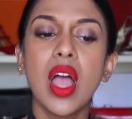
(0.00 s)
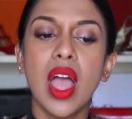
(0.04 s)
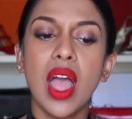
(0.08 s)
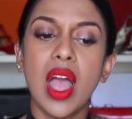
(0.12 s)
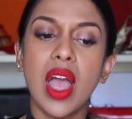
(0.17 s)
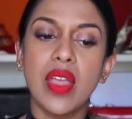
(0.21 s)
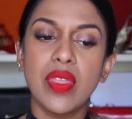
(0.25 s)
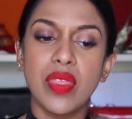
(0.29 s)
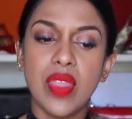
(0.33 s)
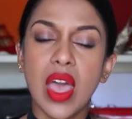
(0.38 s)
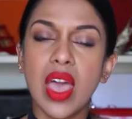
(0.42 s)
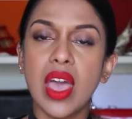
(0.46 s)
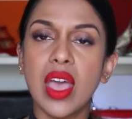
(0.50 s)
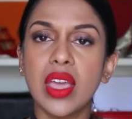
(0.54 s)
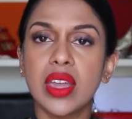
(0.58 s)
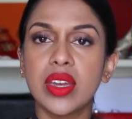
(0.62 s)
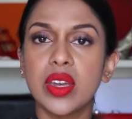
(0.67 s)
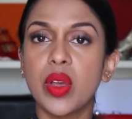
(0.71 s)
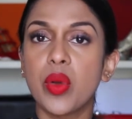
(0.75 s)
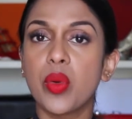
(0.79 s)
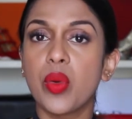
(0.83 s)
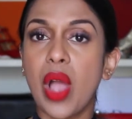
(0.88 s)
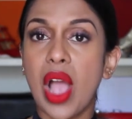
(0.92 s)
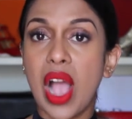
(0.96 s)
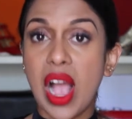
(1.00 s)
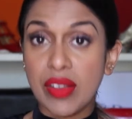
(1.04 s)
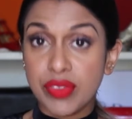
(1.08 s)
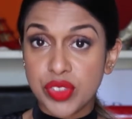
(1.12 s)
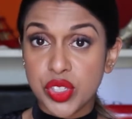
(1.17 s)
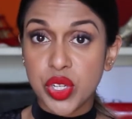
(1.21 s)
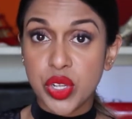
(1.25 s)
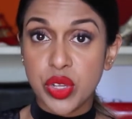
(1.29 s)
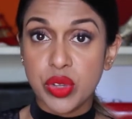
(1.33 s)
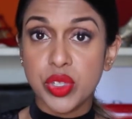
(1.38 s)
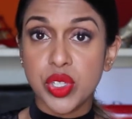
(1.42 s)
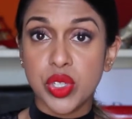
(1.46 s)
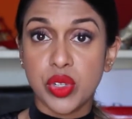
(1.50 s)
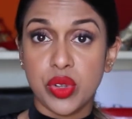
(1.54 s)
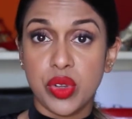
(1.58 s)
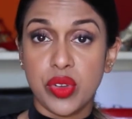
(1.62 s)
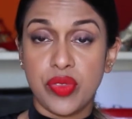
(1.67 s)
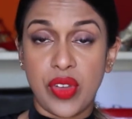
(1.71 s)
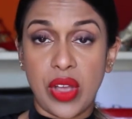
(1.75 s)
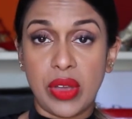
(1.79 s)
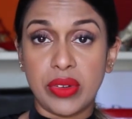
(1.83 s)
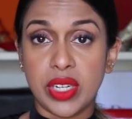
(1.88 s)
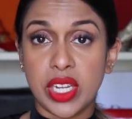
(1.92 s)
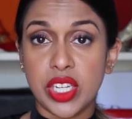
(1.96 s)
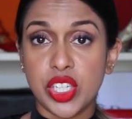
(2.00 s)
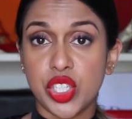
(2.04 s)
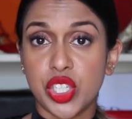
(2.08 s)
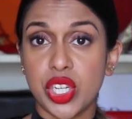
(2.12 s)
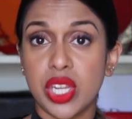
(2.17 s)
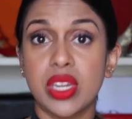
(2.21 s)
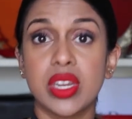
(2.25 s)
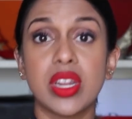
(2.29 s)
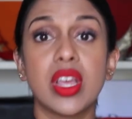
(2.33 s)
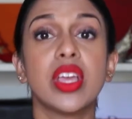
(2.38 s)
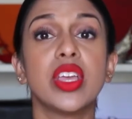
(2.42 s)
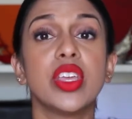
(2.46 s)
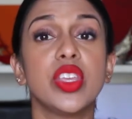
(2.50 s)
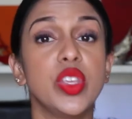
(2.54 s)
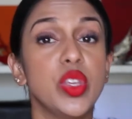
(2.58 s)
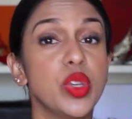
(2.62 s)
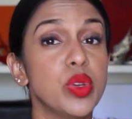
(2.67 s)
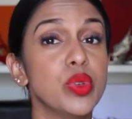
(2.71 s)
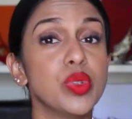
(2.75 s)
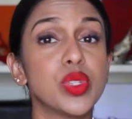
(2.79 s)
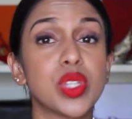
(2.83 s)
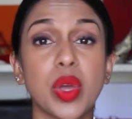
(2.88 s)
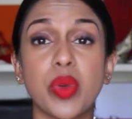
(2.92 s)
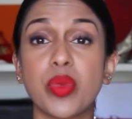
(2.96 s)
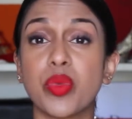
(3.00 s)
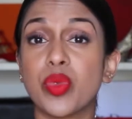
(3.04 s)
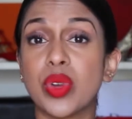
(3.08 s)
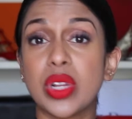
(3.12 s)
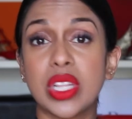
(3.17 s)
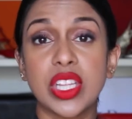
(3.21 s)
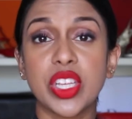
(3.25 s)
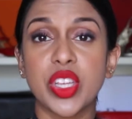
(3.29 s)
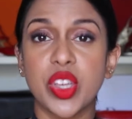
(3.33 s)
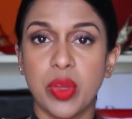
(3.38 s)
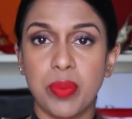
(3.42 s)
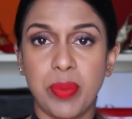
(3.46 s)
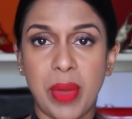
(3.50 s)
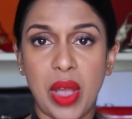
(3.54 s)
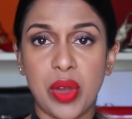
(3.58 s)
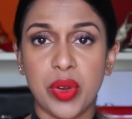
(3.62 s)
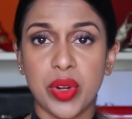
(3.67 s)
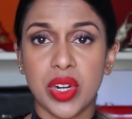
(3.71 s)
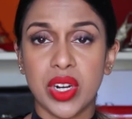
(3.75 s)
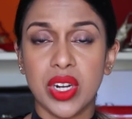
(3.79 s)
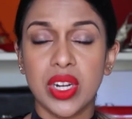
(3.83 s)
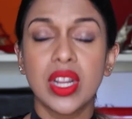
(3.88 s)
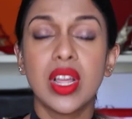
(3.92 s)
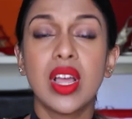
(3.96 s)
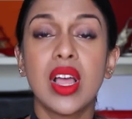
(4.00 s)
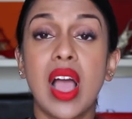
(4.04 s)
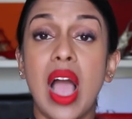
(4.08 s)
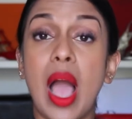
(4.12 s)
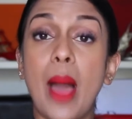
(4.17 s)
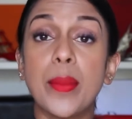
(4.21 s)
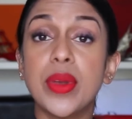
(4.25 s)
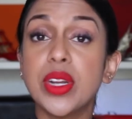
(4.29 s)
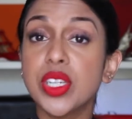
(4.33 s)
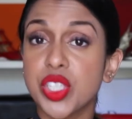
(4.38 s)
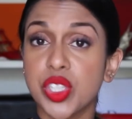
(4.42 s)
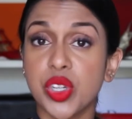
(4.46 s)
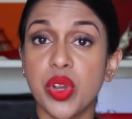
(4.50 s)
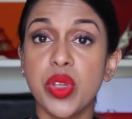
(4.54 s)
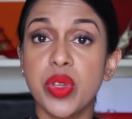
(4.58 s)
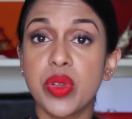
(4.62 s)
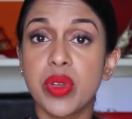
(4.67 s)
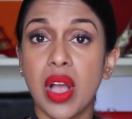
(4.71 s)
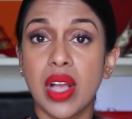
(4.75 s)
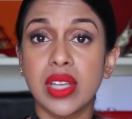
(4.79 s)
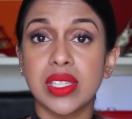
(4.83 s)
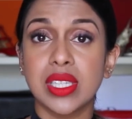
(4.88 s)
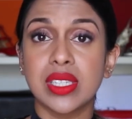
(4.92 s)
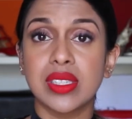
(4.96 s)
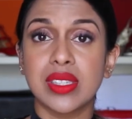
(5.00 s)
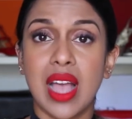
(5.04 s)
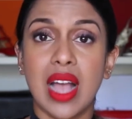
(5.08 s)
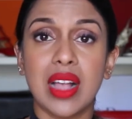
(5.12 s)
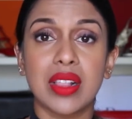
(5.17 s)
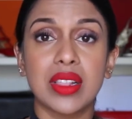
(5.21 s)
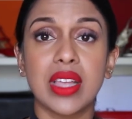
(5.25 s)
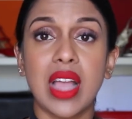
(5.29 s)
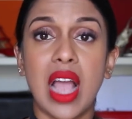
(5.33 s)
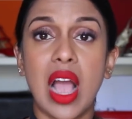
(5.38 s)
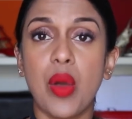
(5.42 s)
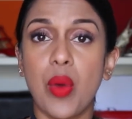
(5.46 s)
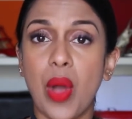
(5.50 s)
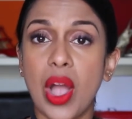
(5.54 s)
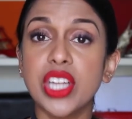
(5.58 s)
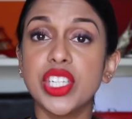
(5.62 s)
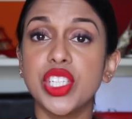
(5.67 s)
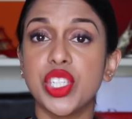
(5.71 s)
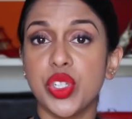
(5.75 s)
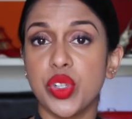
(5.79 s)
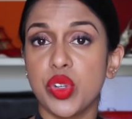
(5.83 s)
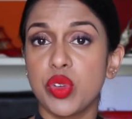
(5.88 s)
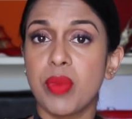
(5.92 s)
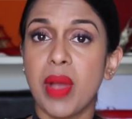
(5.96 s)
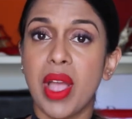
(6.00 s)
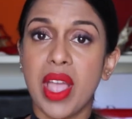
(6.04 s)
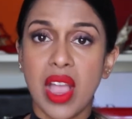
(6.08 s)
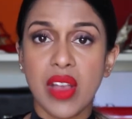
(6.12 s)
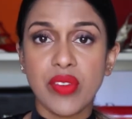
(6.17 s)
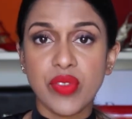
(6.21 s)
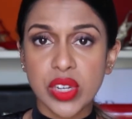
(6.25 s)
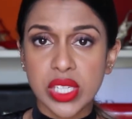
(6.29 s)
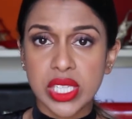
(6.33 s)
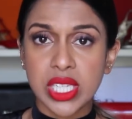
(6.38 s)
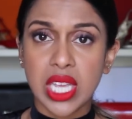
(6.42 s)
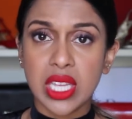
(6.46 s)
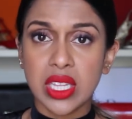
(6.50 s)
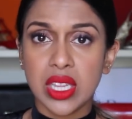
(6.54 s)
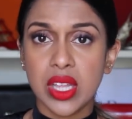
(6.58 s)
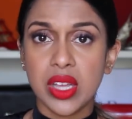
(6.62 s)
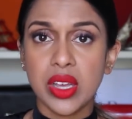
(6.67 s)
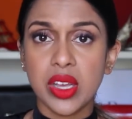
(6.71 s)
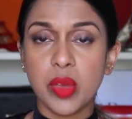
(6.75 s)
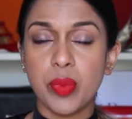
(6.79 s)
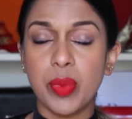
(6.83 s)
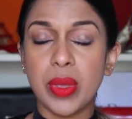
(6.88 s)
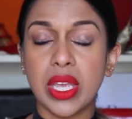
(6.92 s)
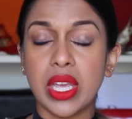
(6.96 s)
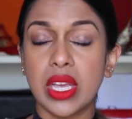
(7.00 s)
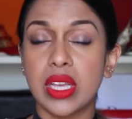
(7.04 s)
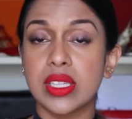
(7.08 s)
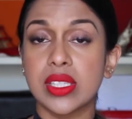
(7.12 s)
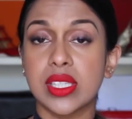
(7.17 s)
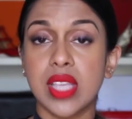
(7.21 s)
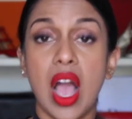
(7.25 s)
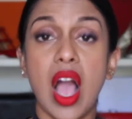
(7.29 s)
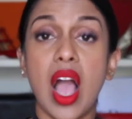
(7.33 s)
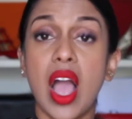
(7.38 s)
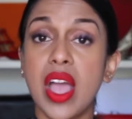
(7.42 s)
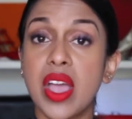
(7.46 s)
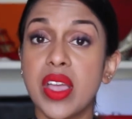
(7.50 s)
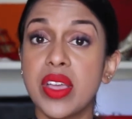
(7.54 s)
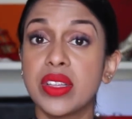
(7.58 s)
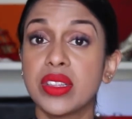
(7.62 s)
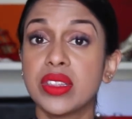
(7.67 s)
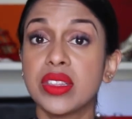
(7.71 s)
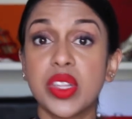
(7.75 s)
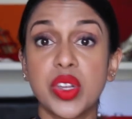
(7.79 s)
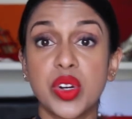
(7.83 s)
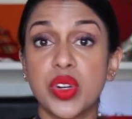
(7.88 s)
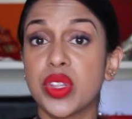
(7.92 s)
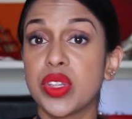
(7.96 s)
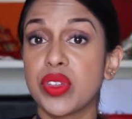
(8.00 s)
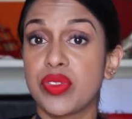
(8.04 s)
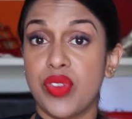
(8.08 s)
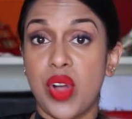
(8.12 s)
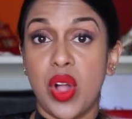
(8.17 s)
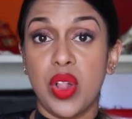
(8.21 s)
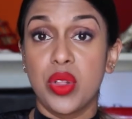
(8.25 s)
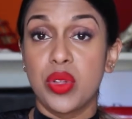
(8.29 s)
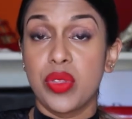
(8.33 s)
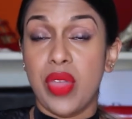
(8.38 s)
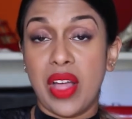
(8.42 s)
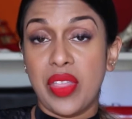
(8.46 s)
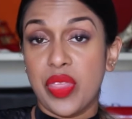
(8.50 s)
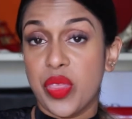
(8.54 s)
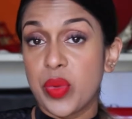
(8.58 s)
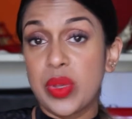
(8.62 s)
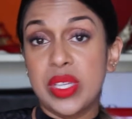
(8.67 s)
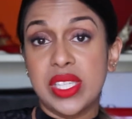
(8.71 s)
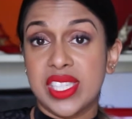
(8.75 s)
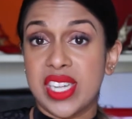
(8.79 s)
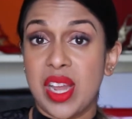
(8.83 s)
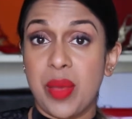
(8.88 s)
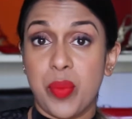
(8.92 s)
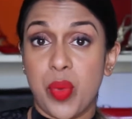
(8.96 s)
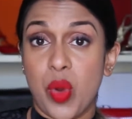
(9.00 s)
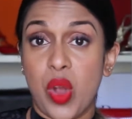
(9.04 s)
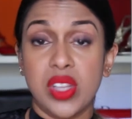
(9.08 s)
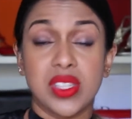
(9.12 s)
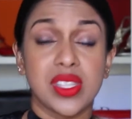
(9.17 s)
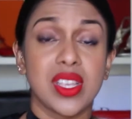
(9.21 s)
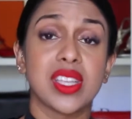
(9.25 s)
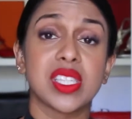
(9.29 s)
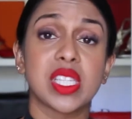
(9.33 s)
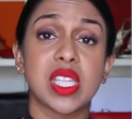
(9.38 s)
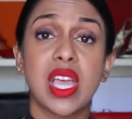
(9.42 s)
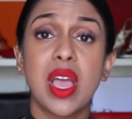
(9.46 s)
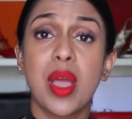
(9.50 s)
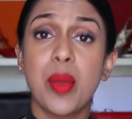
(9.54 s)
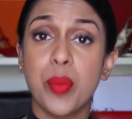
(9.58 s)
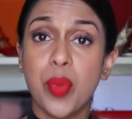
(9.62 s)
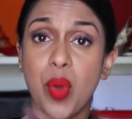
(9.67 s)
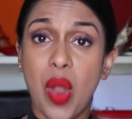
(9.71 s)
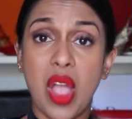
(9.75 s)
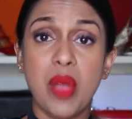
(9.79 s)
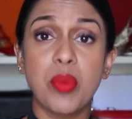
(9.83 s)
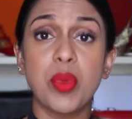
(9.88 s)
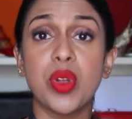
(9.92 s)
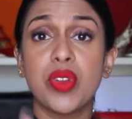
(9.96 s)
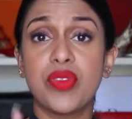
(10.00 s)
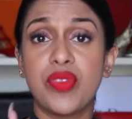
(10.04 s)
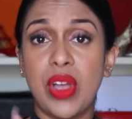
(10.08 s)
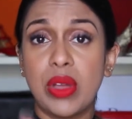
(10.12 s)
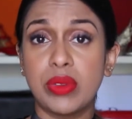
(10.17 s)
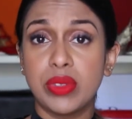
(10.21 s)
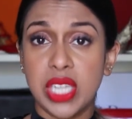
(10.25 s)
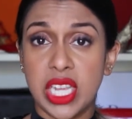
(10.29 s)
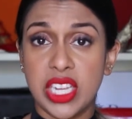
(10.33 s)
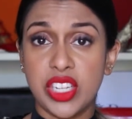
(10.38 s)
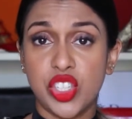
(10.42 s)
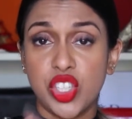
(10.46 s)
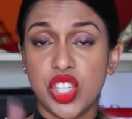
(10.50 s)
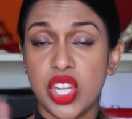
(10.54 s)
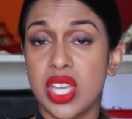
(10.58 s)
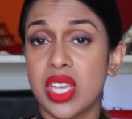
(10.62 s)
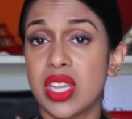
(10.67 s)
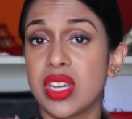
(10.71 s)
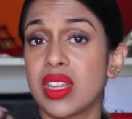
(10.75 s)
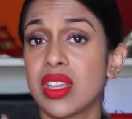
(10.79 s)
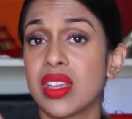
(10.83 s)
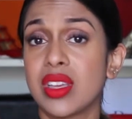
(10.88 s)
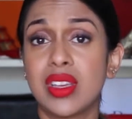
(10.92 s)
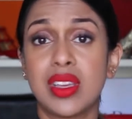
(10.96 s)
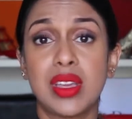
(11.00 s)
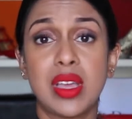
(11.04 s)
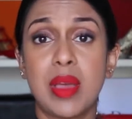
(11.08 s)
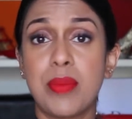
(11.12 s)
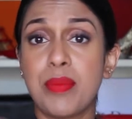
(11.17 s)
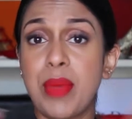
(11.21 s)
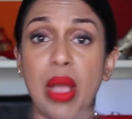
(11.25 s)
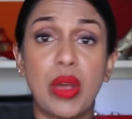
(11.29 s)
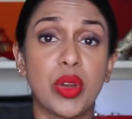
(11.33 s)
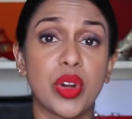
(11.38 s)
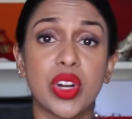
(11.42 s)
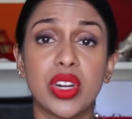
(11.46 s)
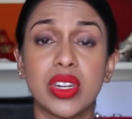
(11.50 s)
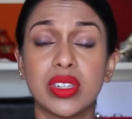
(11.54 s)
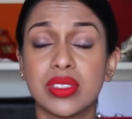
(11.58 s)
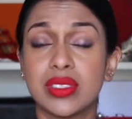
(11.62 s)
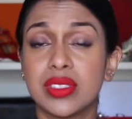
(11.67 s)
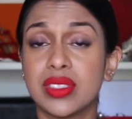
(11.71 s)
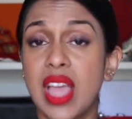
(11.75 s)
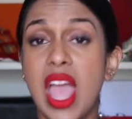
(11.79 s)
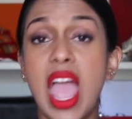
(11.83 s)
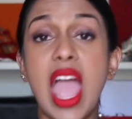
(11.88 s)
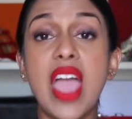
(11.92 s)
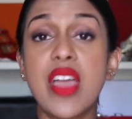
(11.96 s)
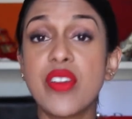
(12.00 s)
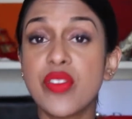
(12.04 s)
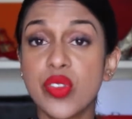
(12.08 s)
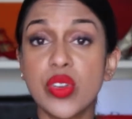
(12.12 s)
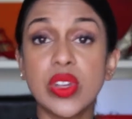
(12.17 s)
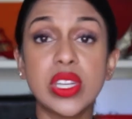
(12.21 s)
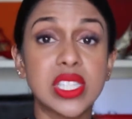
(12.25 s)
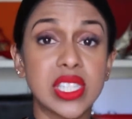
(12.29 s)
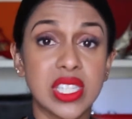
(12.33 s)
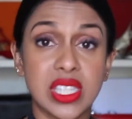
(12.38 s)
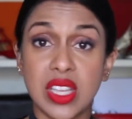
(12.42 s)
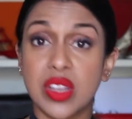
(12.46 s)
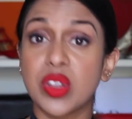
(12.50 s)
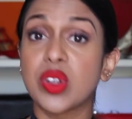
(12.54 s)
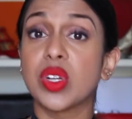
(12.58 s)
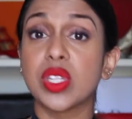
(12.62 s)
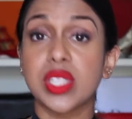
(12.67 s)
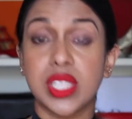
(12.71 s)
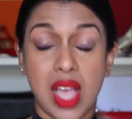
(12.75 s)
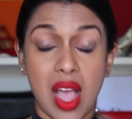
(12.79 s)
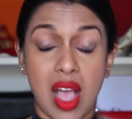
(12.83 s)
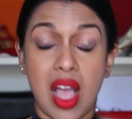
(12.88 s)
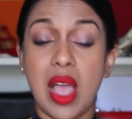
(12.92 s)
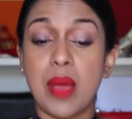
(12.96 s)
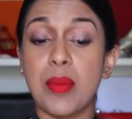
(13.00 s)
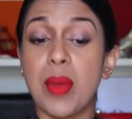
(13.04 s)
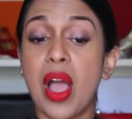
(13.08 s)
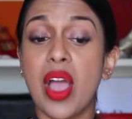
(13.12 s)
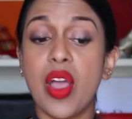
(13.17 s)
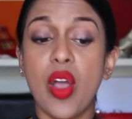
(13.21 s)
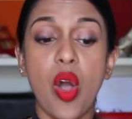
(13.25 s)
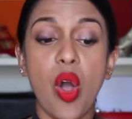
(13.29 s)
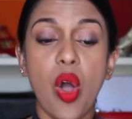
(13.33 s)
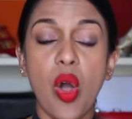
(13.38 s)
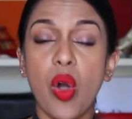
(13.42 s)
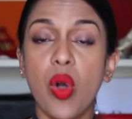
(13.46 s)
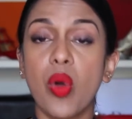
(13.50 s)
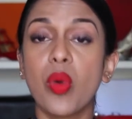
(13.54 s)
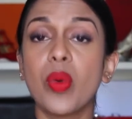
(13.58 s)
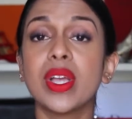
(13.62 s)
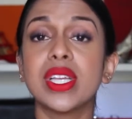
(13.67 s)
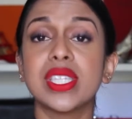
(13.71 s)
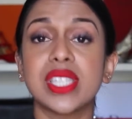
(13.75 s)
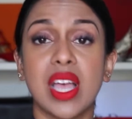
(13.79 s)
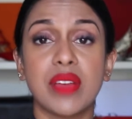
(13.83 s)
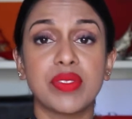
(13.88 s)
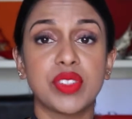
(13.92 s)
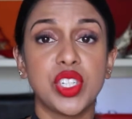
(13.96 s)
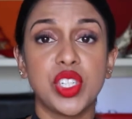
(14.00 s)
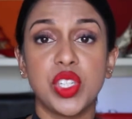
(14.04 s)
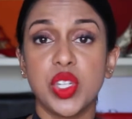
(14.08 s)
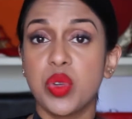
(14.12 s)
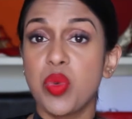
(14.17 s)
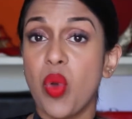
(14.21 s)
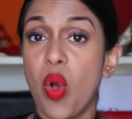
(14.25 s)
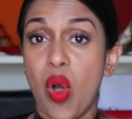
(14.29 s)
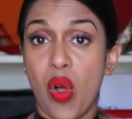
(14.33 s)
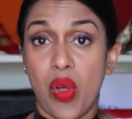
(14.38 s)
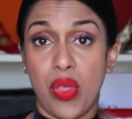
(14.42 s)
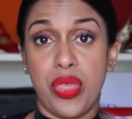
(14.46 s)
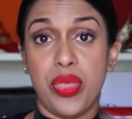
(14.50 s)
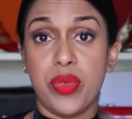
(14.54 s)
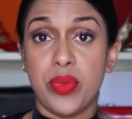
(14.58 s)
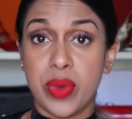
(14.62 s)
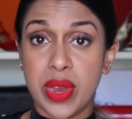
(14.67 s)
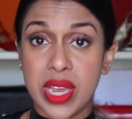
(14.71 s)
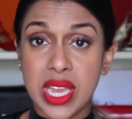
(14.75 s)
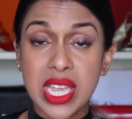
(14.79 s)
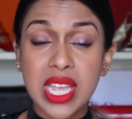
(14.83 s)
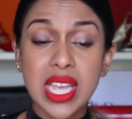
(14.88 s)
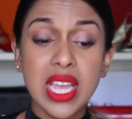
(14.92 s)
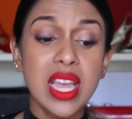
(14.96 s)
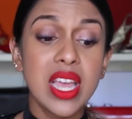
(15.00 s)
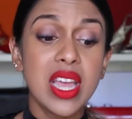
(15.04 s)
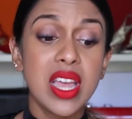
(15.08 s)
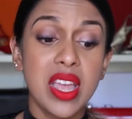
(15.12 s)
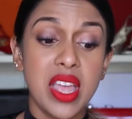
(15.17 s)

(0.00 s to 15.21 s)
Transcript: And then after you do your foundation, use a really good powder. I'm going to show you guys exactly how I do my everyday look, because I literally follow that 3-step process: primer, foundation, powder. Every single time. I always have to do all 3.